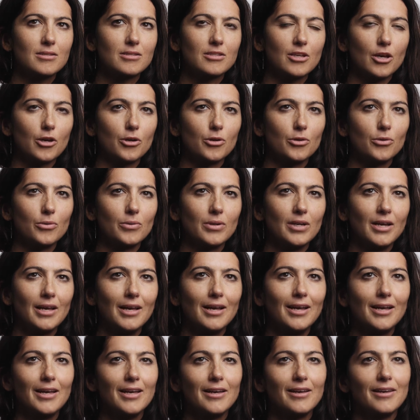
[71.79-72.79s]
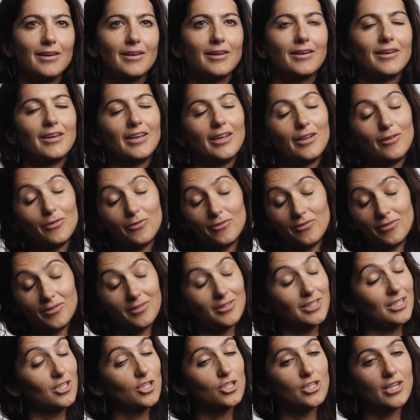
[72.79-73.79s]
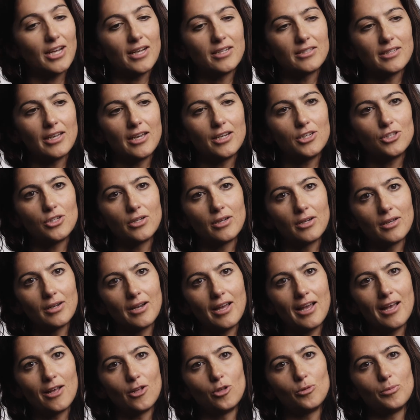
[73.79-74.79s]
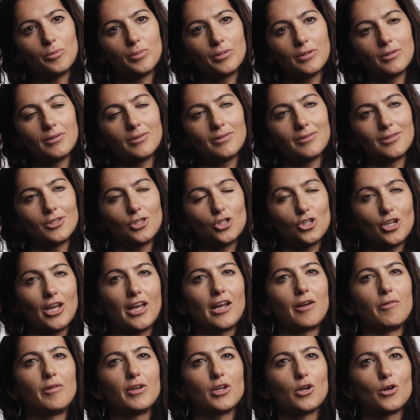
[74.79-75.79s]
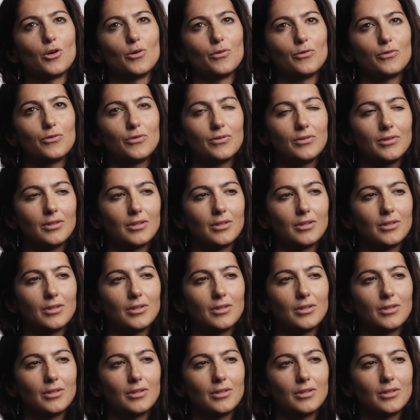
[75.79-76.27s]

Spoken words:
So if digitisation can help the sharing of,